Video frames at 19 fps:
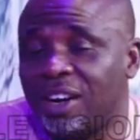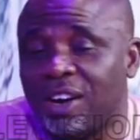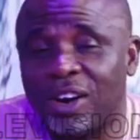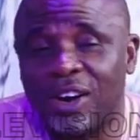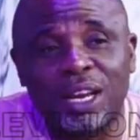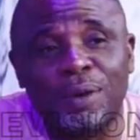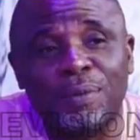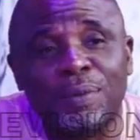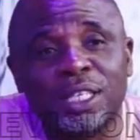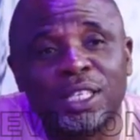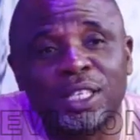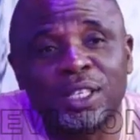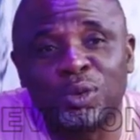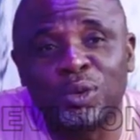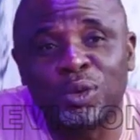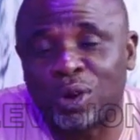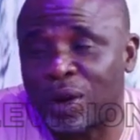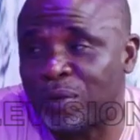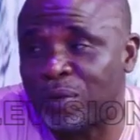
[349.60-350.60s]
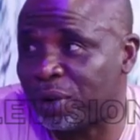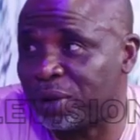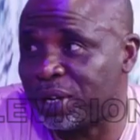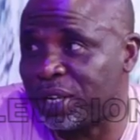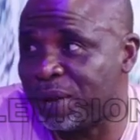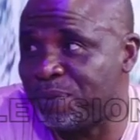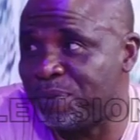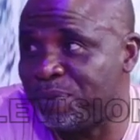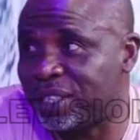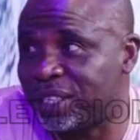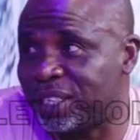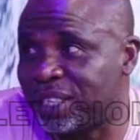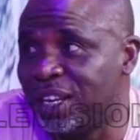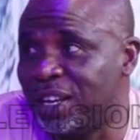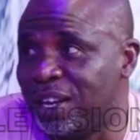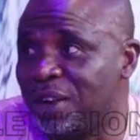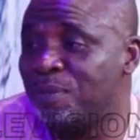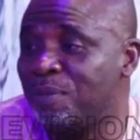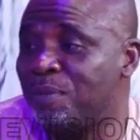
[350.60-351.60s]
other persons will come from the APC.
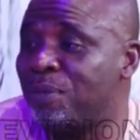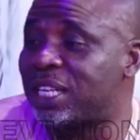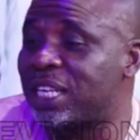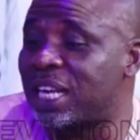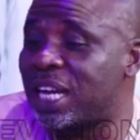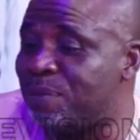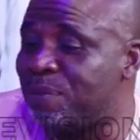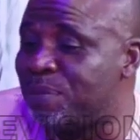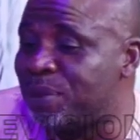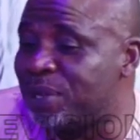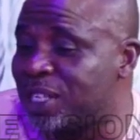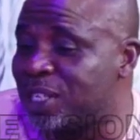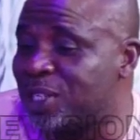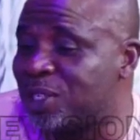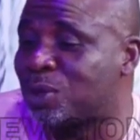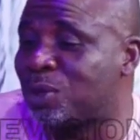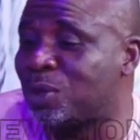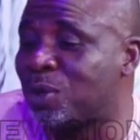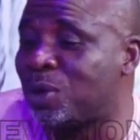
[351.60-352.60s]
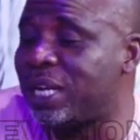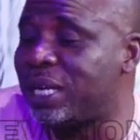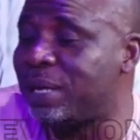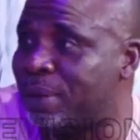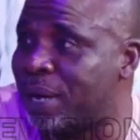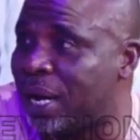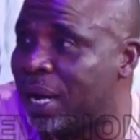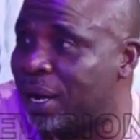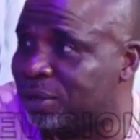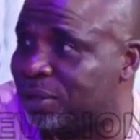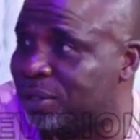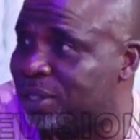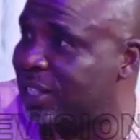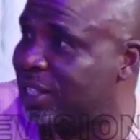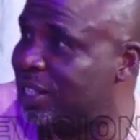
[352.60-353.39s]
But the APC is growing in bounds.